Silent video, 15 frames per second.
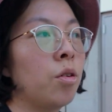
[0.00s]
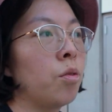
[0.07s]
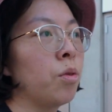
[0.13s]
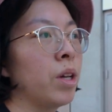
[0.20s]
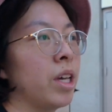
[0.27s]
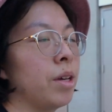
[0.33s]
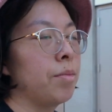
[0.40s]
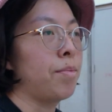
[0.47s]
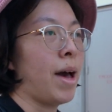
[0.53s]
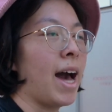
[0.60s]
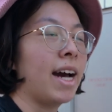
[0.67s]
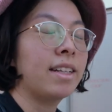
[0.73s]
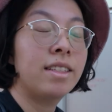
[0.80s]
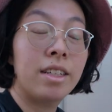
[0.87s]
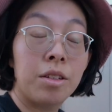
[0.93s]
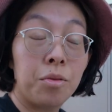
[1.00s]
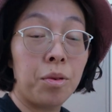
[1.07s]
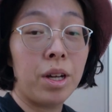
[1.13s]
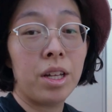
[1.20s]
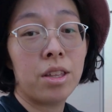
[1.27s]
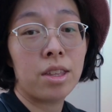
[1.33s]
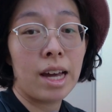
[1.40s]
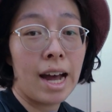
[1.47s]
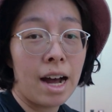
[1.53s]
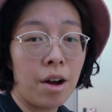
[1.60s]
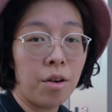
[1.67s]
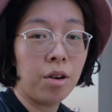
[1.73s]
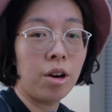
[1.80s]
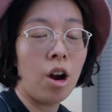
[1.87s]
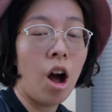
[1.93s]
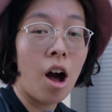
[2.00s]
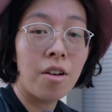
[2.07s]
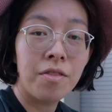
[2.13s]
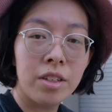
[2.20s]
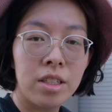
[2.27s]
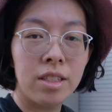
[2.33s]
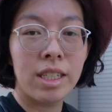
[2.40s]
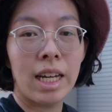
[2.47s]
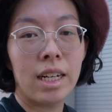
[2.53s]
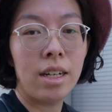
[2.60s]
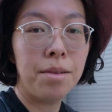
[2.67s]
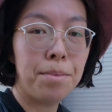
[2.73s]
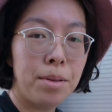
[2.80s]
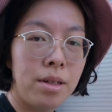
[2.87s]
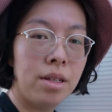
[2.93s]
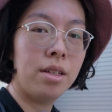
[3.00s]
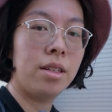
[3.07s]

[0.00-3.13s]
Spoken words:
We packed it with our office setup.